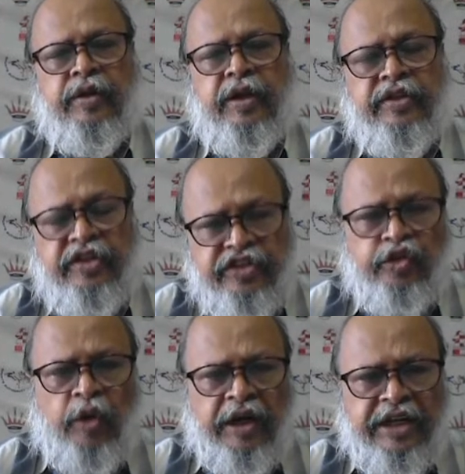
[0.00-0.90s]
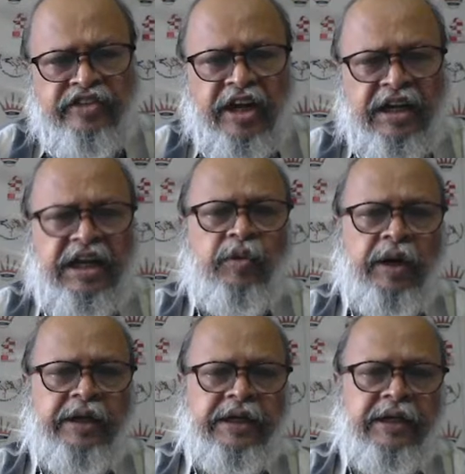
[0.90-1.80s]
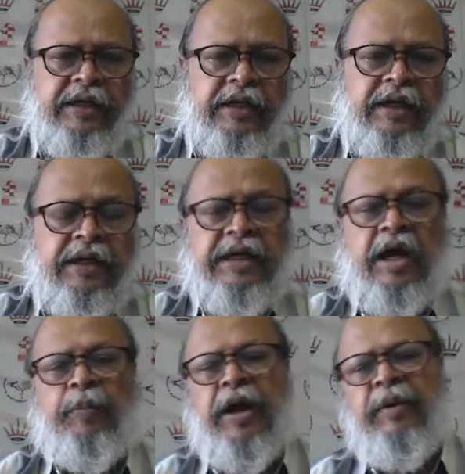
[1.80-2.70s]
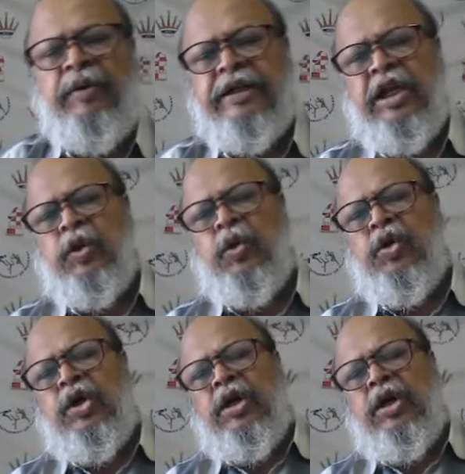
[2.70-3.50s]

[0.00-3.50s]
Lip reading: This is what exactly he wanted. Now I will tell you,